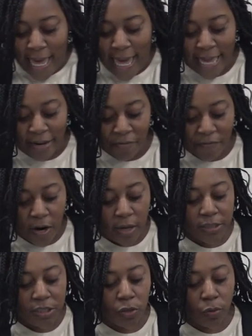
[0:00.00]
And in
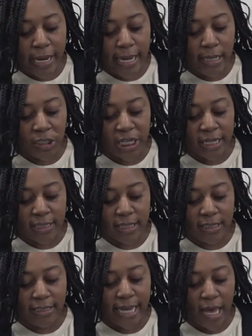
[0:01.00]
verse 3,
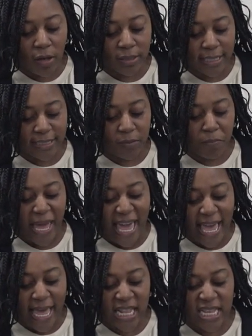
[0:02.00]
Jesus tells this
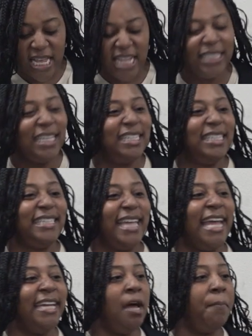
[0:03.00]
man to
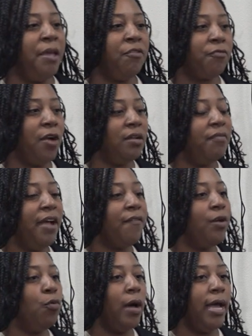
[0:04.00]
stand up in front of
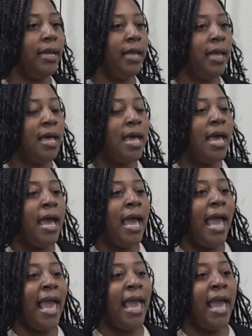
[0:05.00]
everyone.
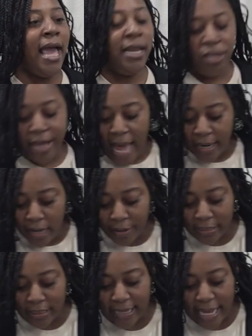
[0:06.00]
And you got to
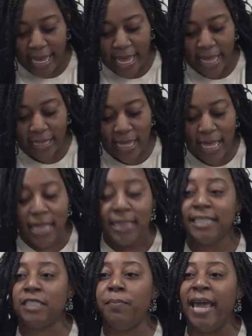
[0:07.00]
understand,
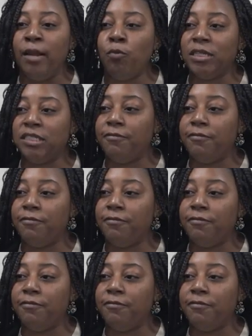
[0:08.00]
This man was